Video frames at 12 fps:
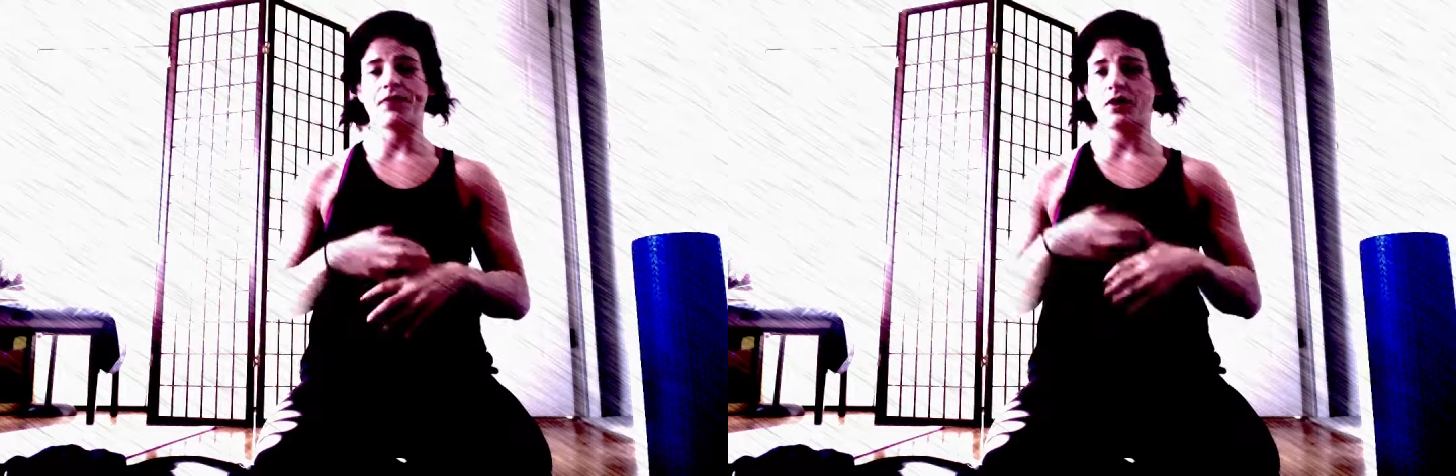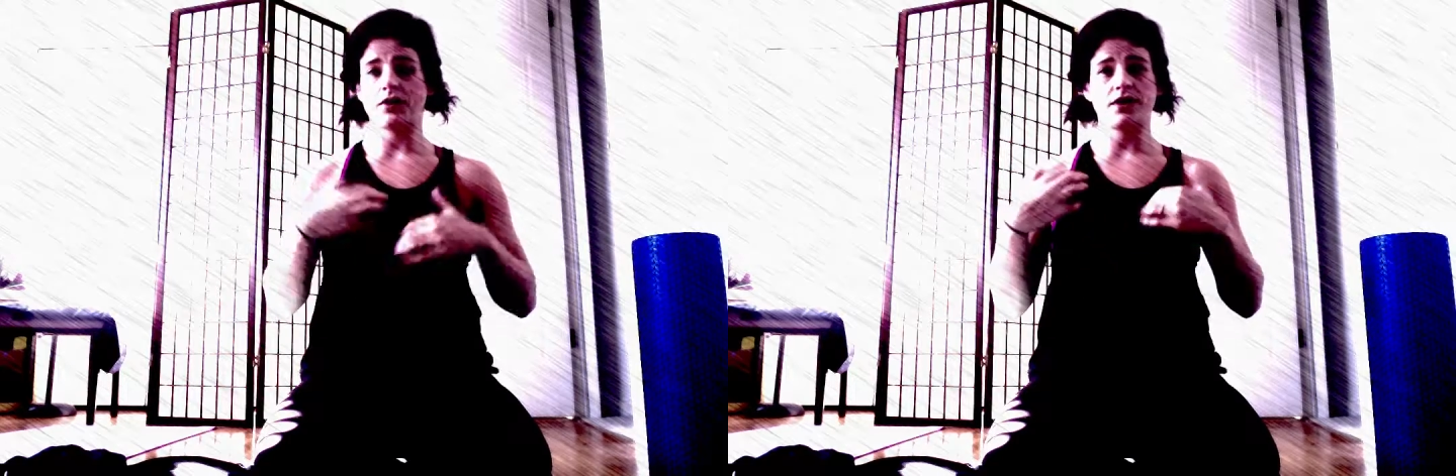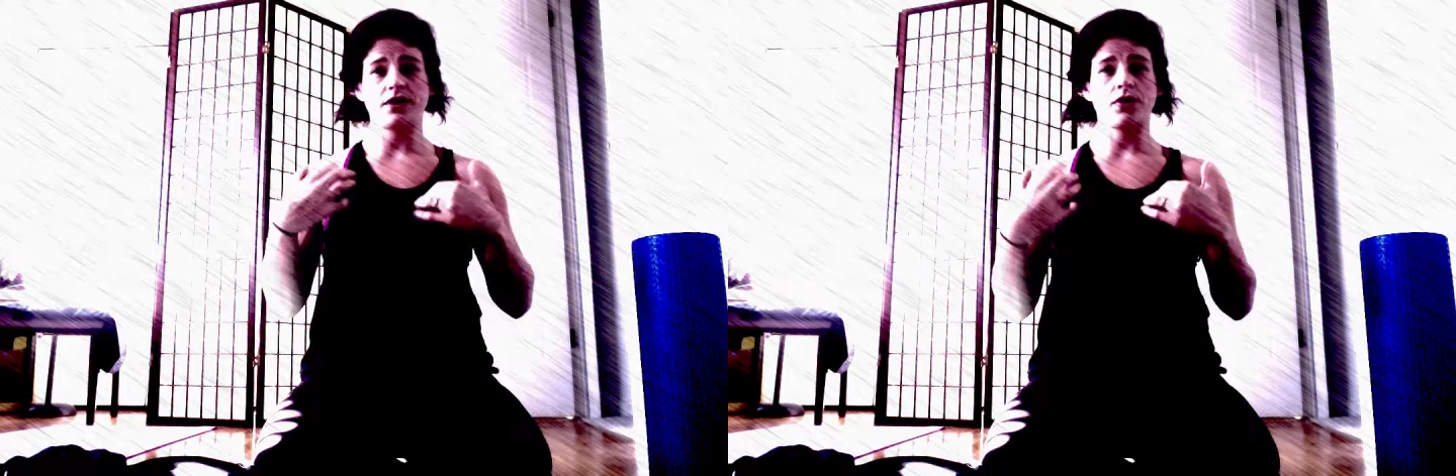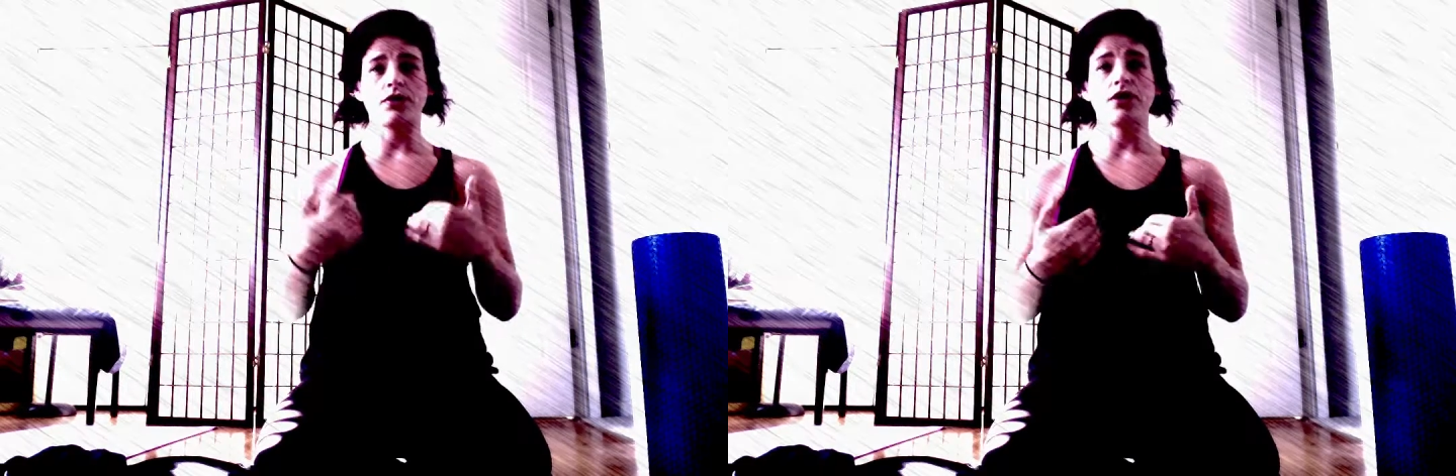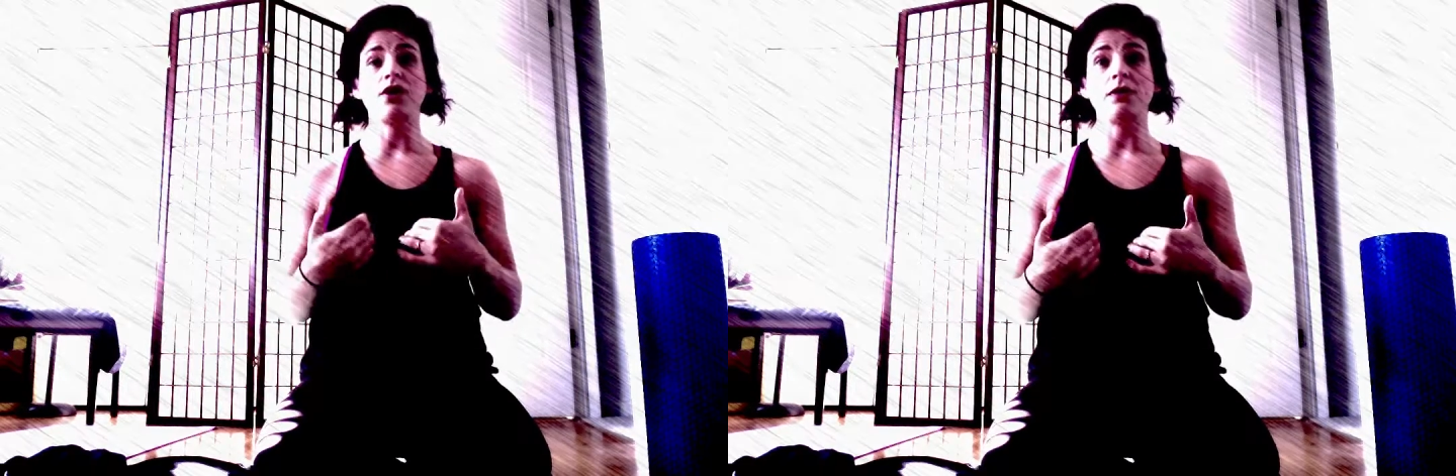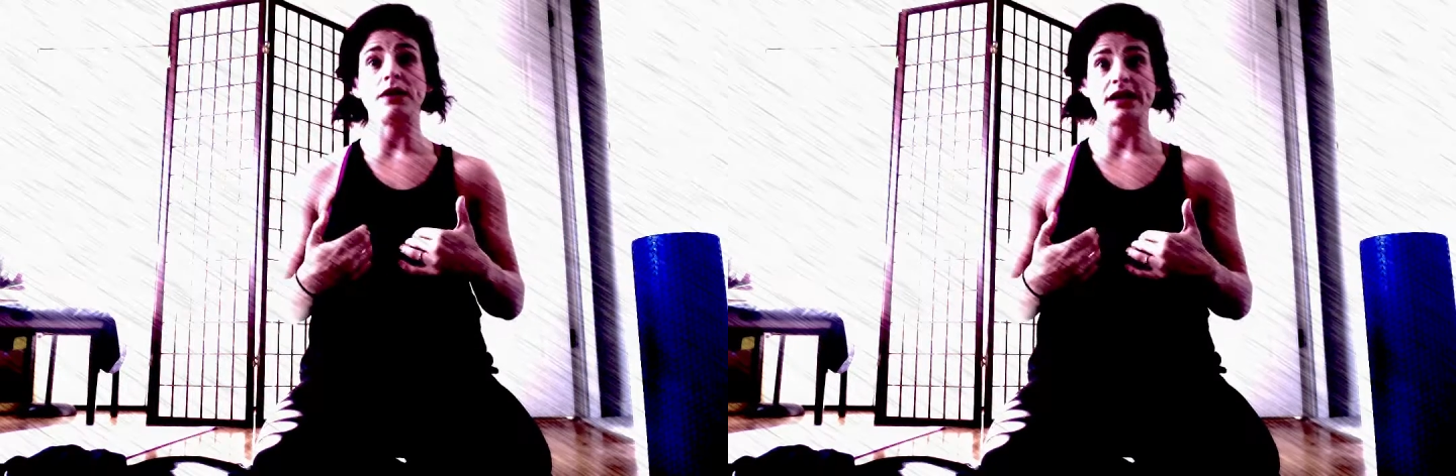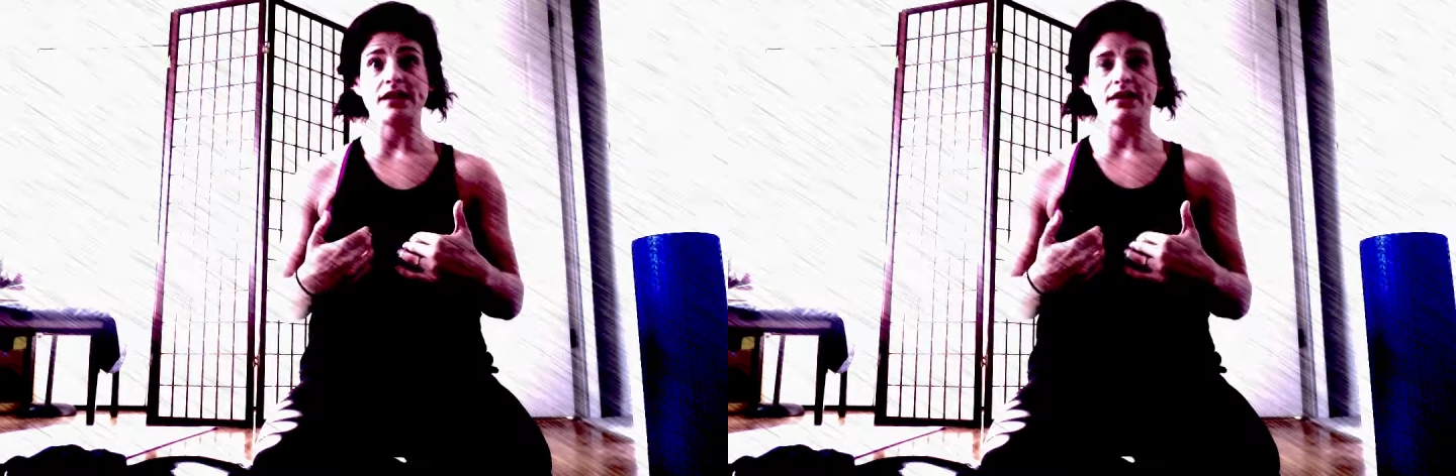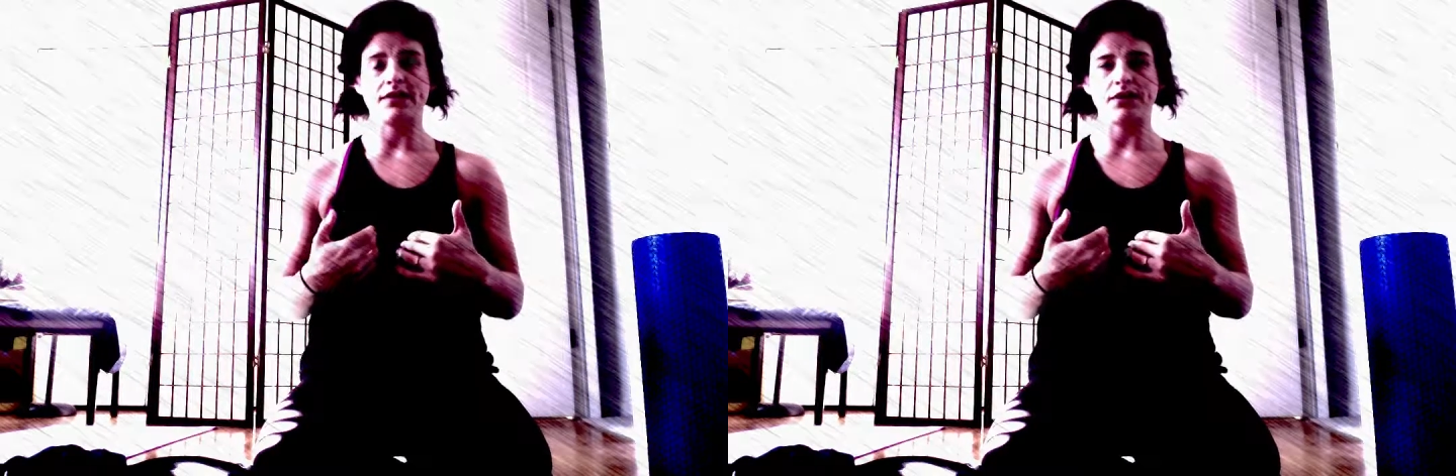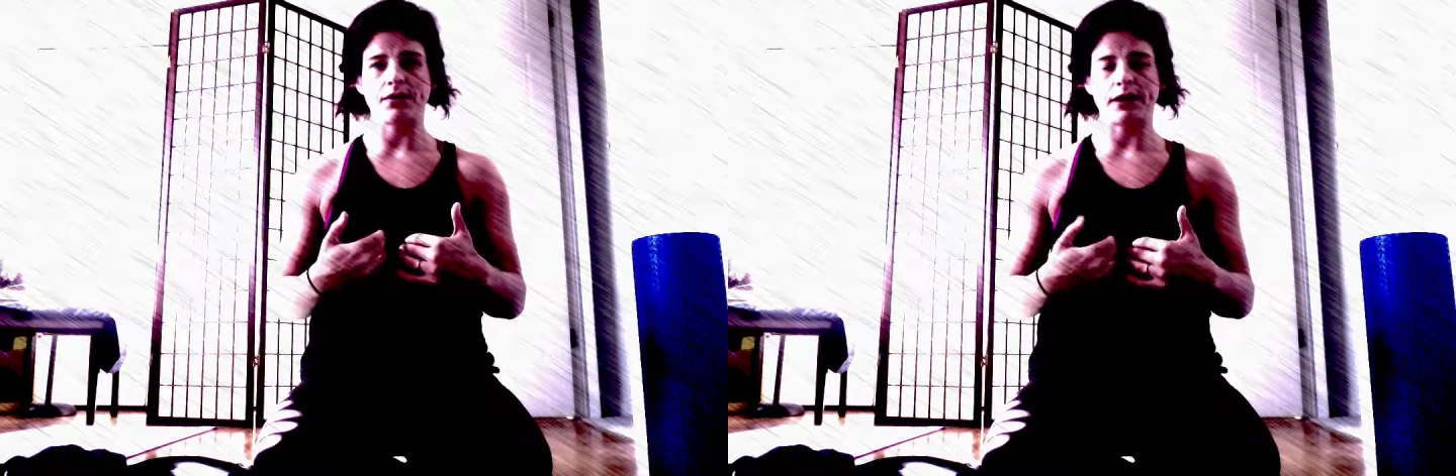or this whole unit,
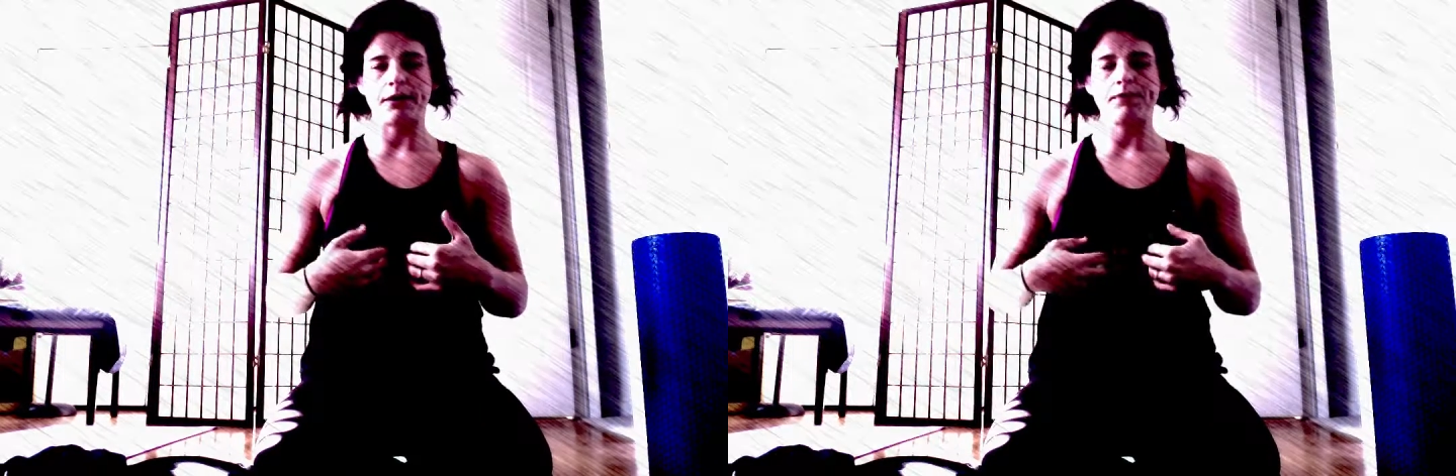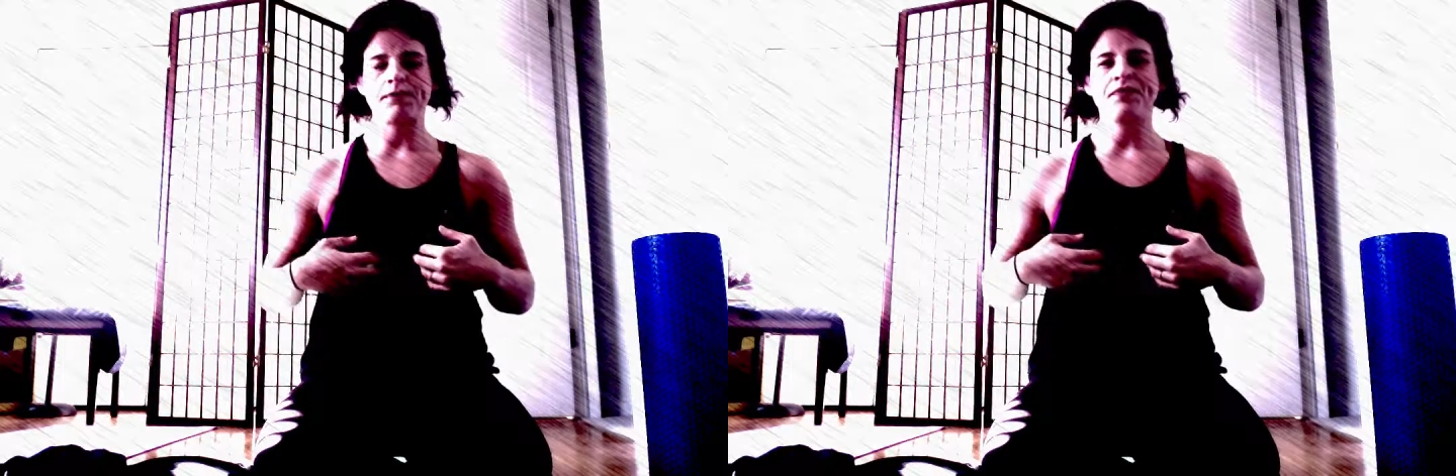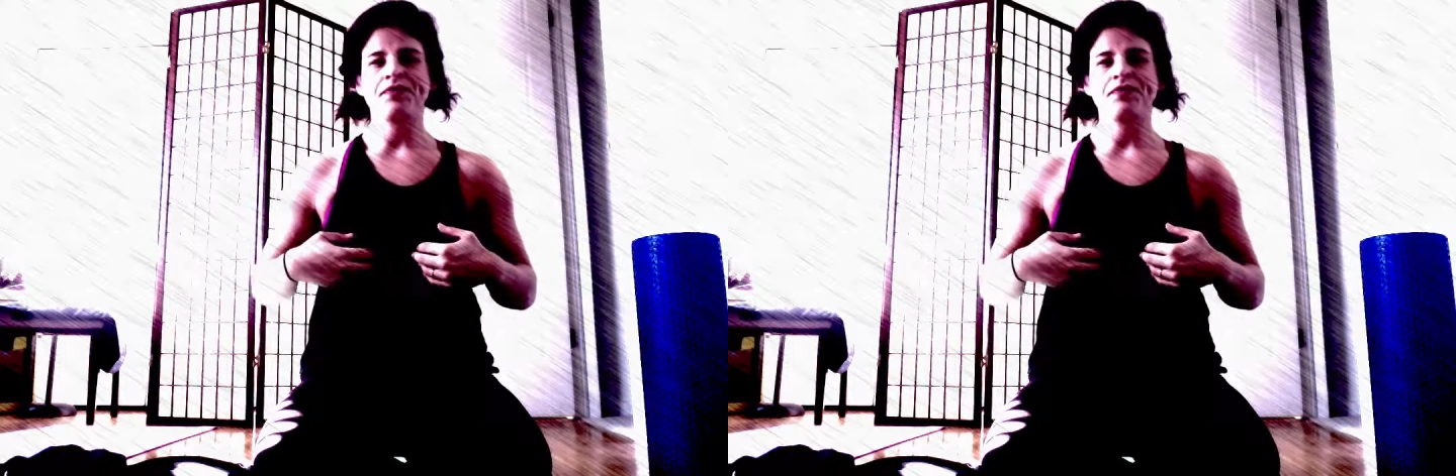if you will.